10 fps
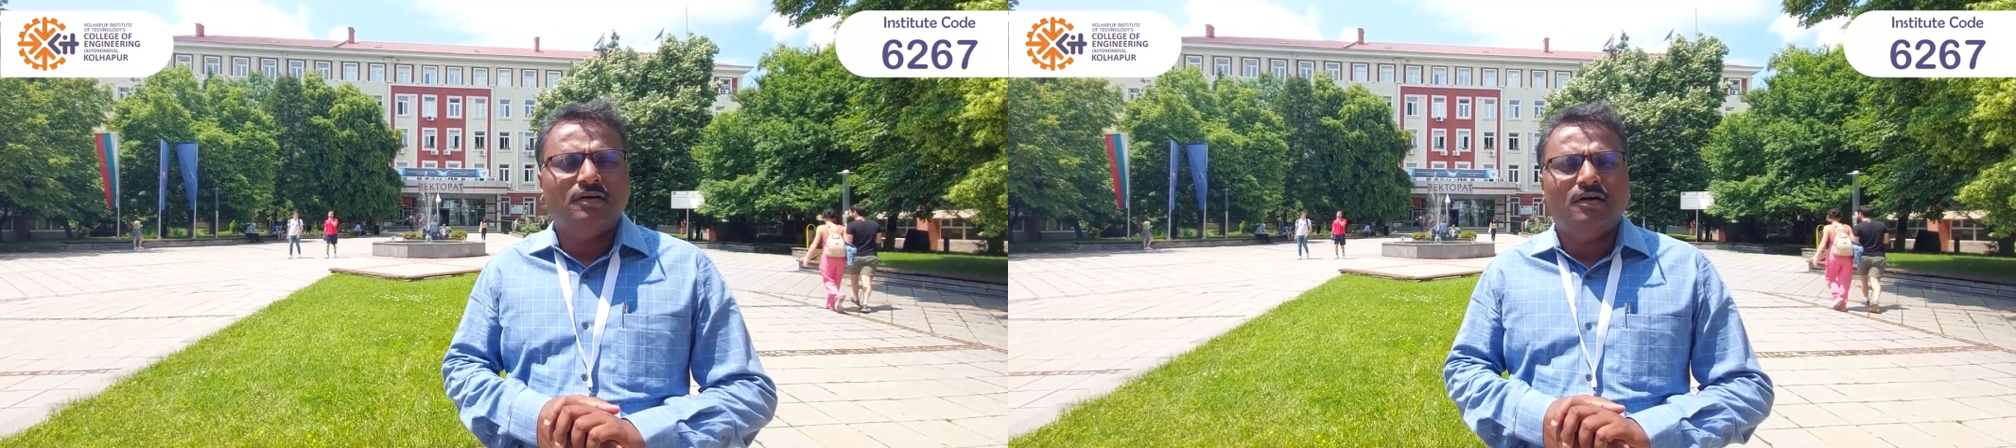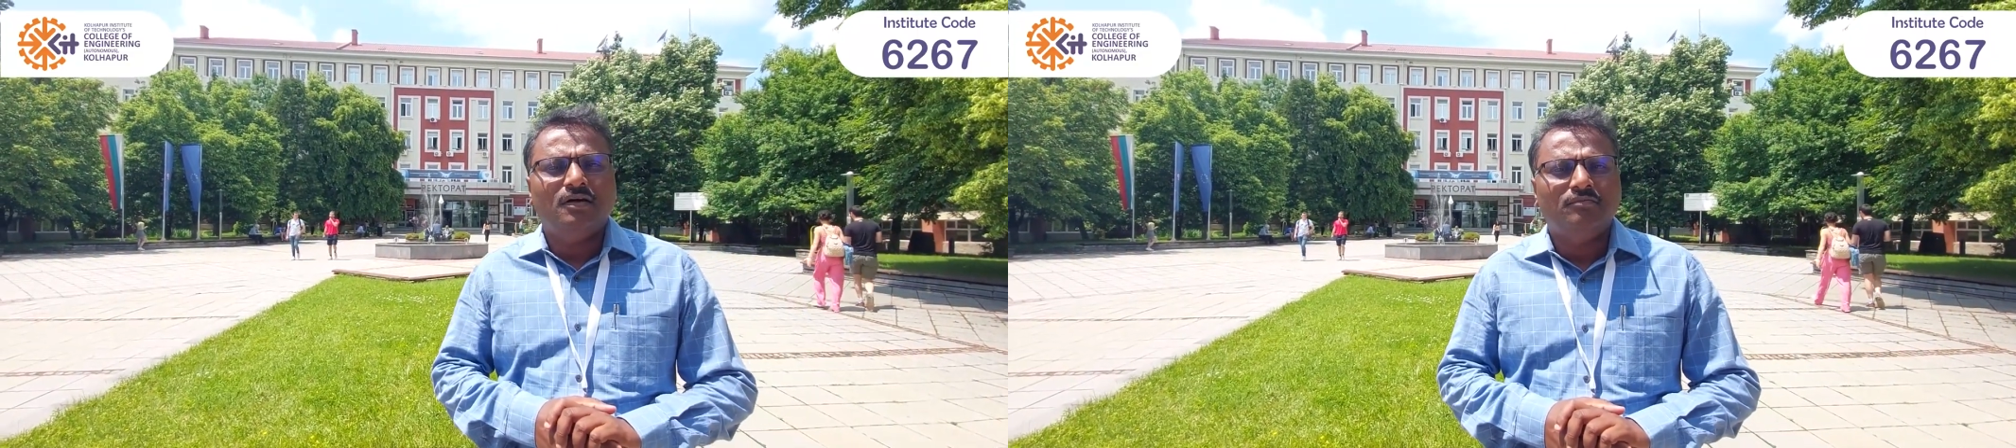
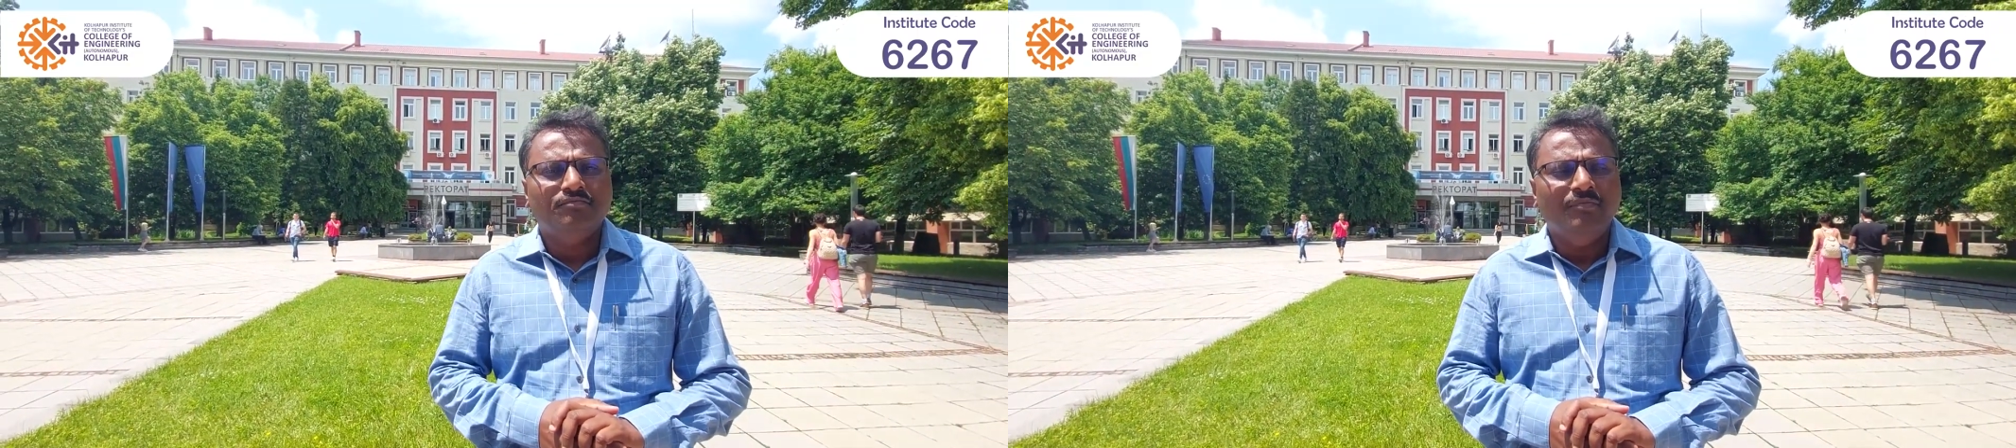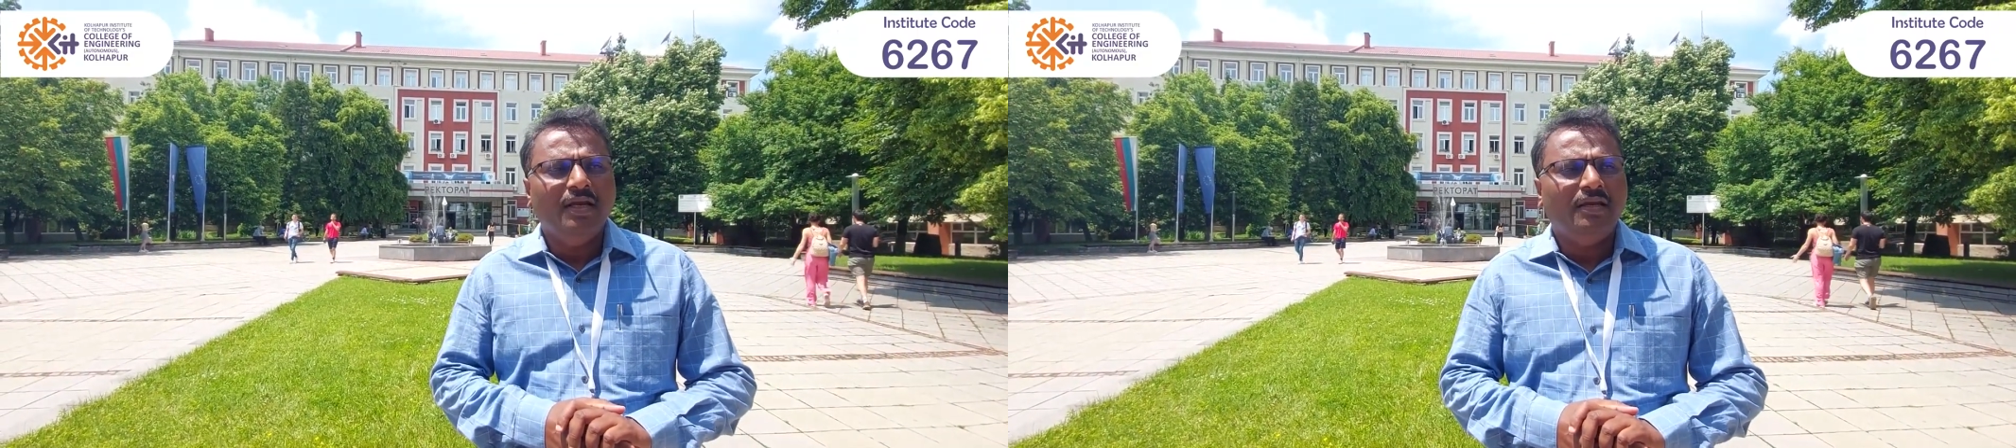a
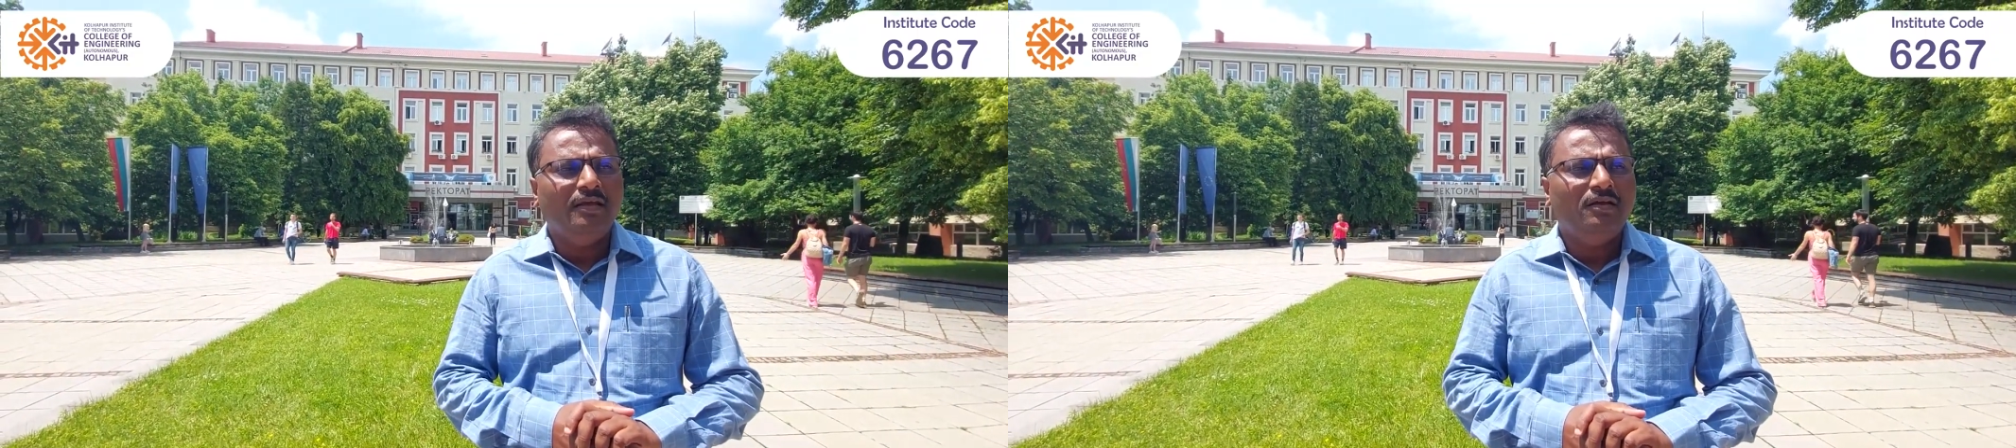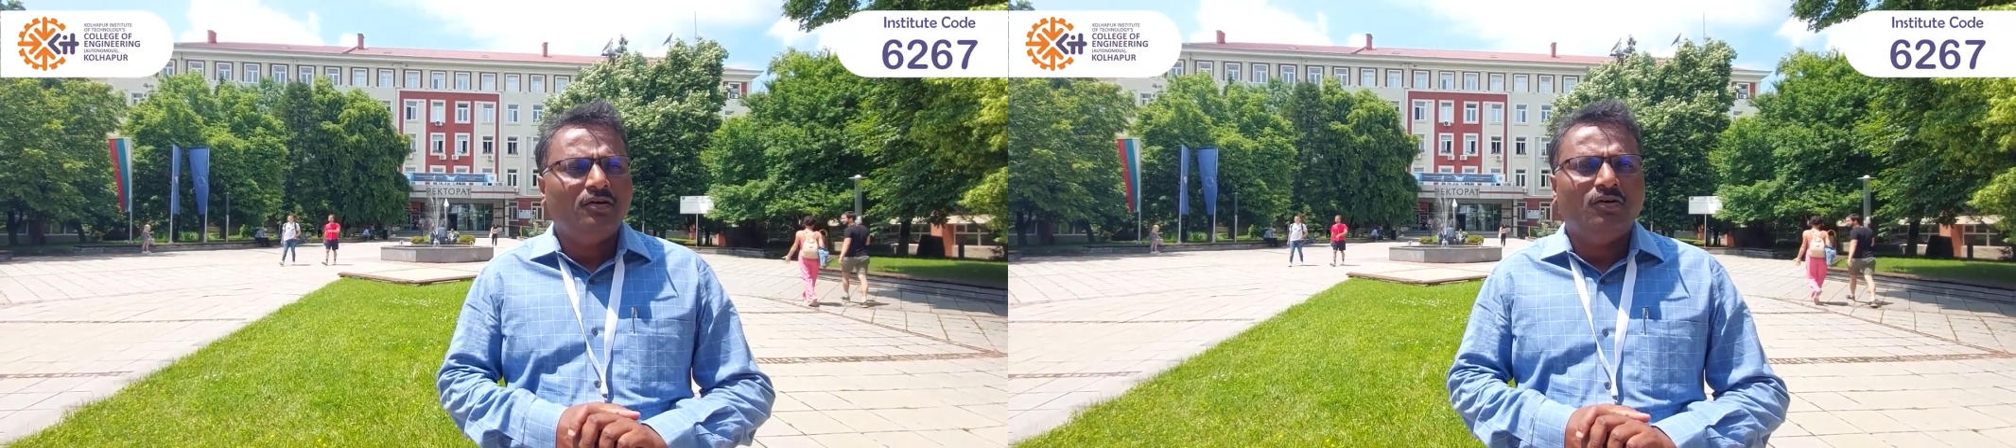
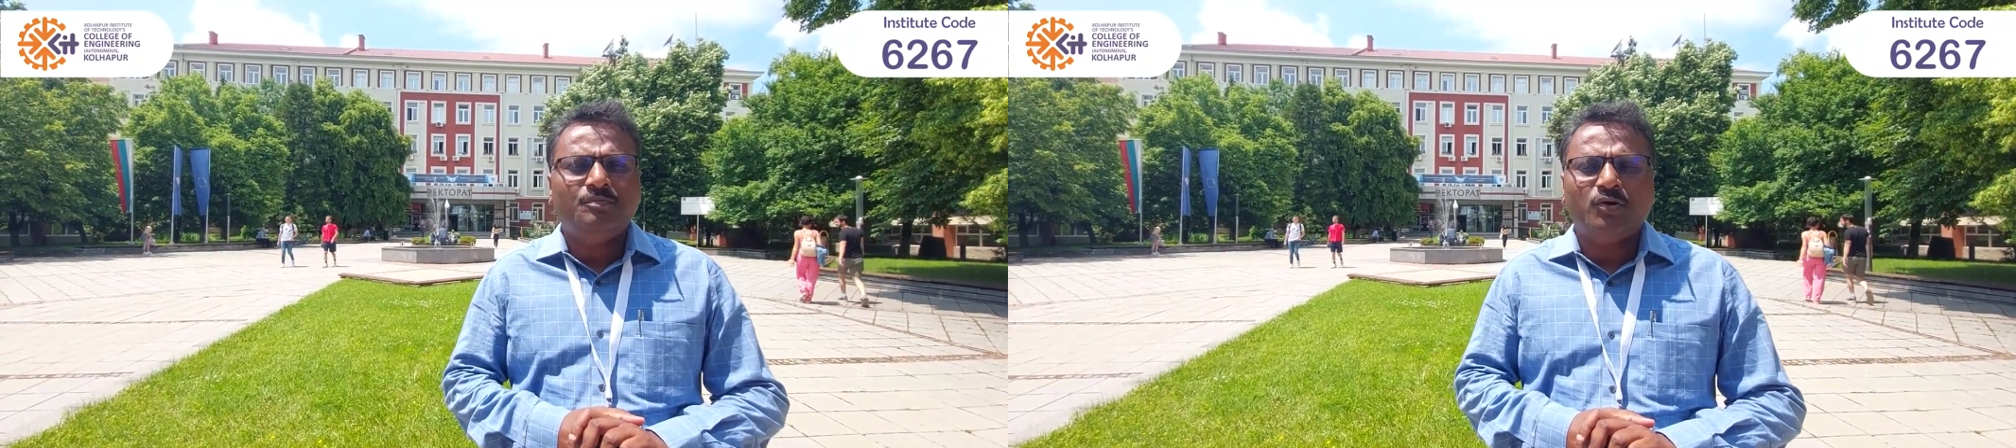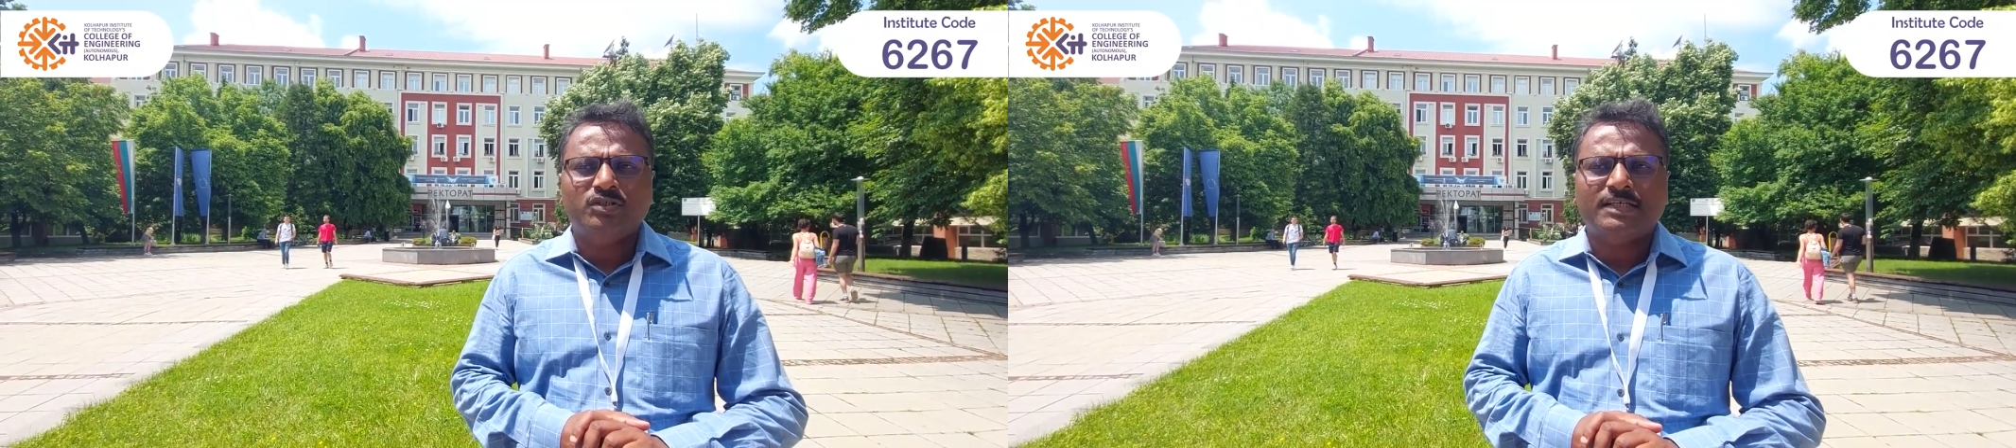meeting of
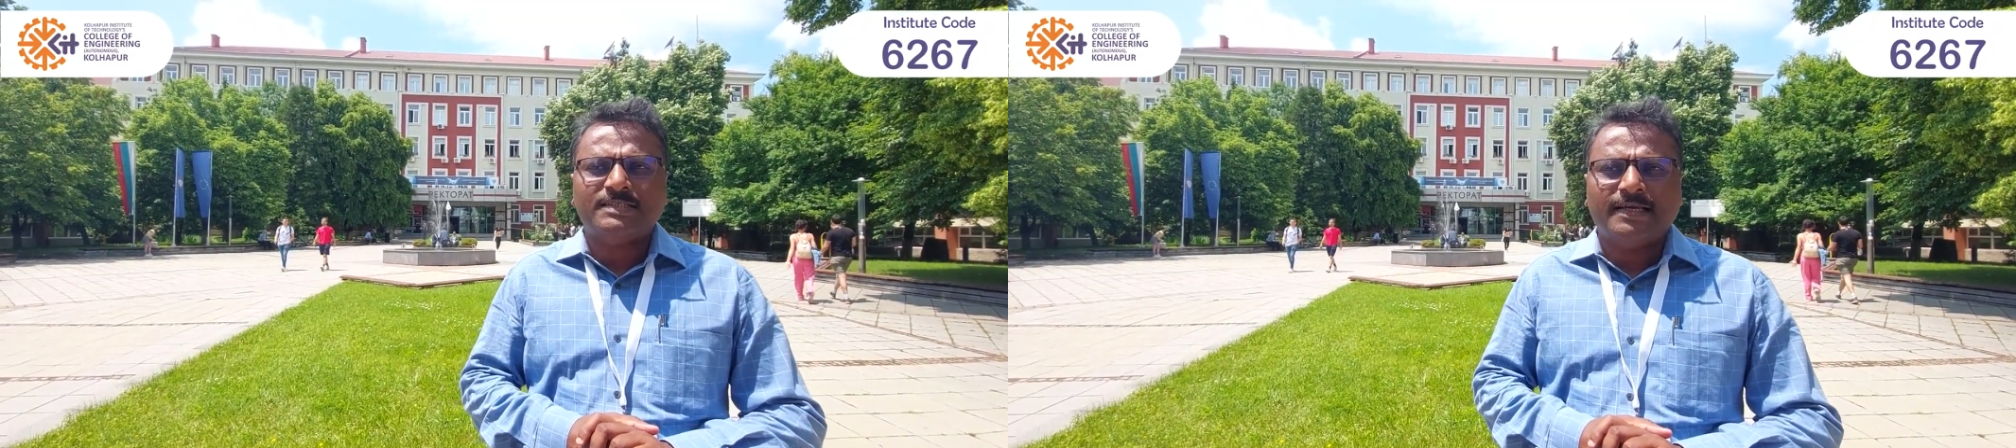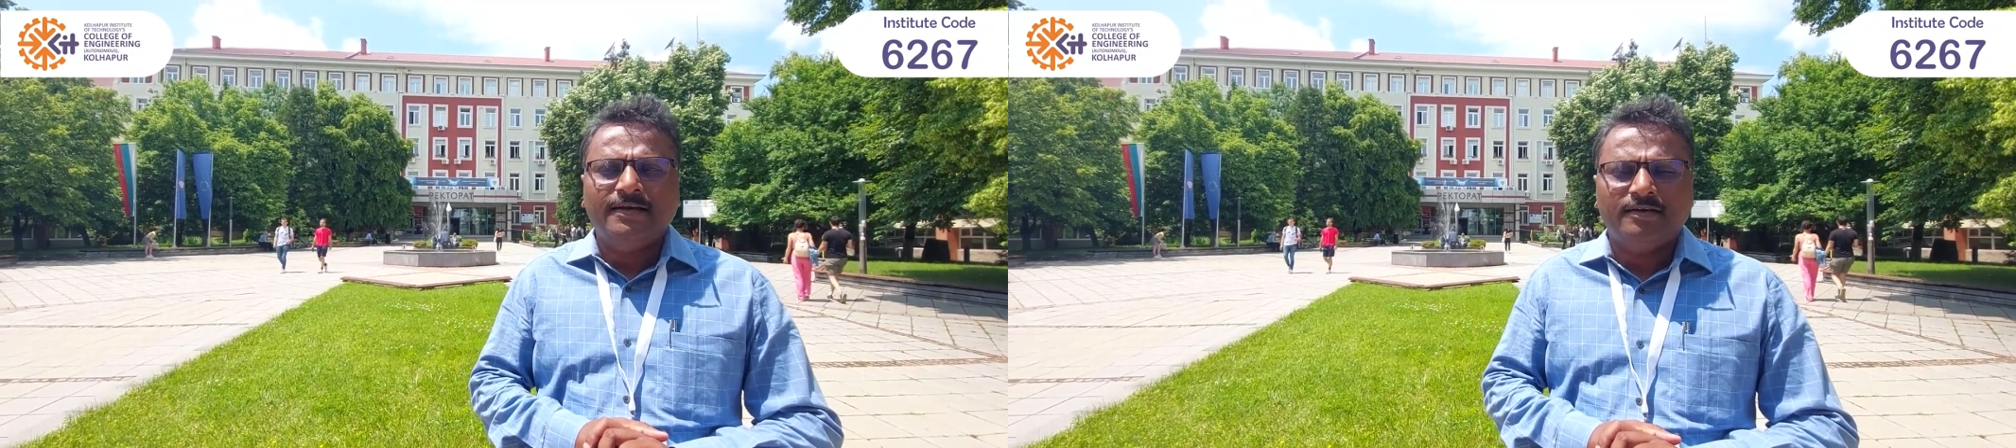Project
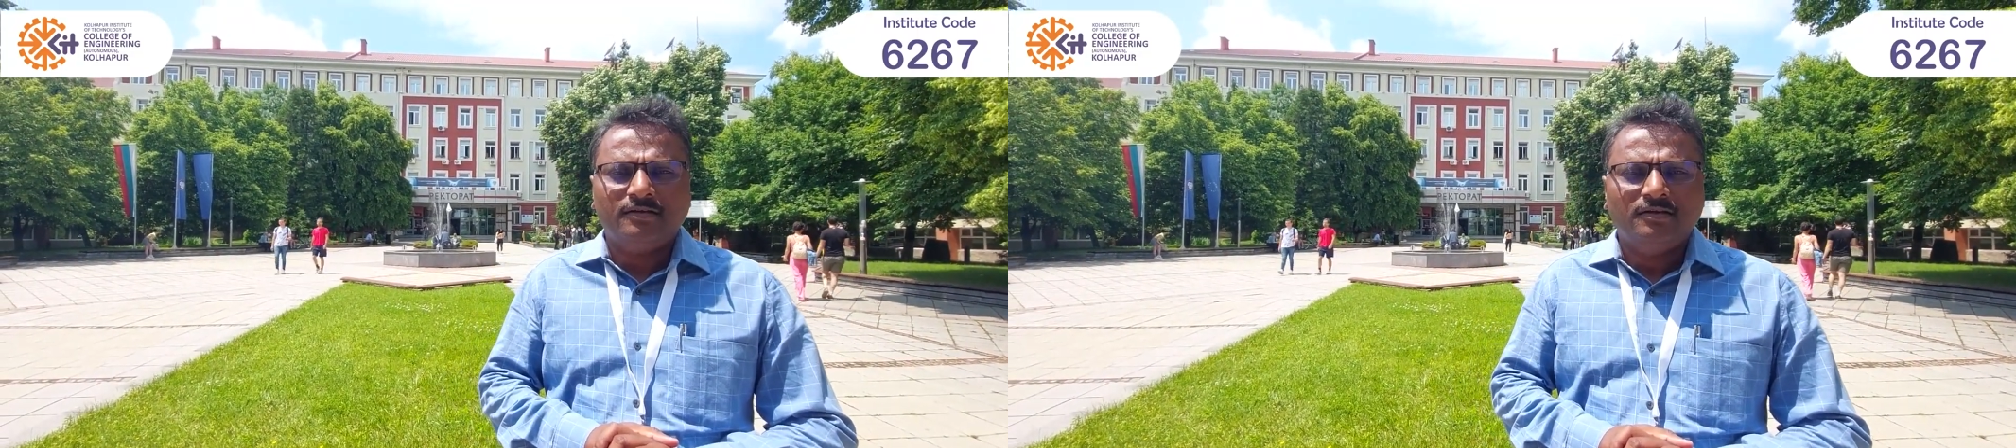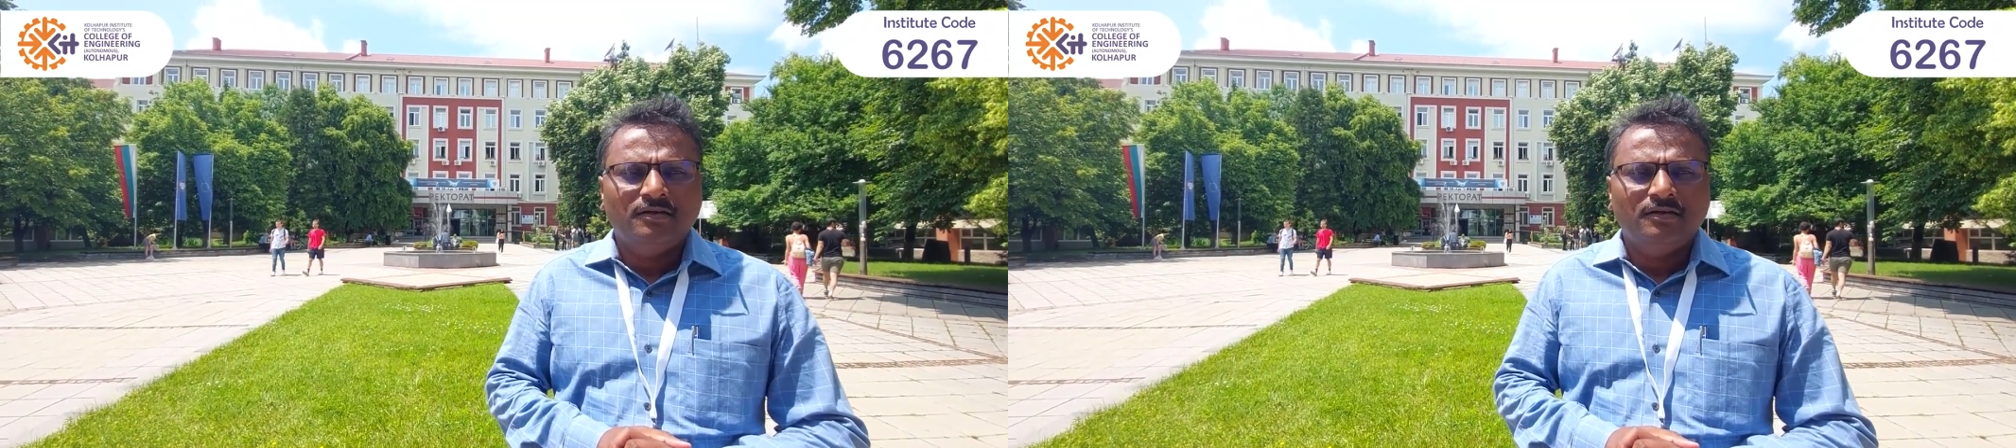Centaur,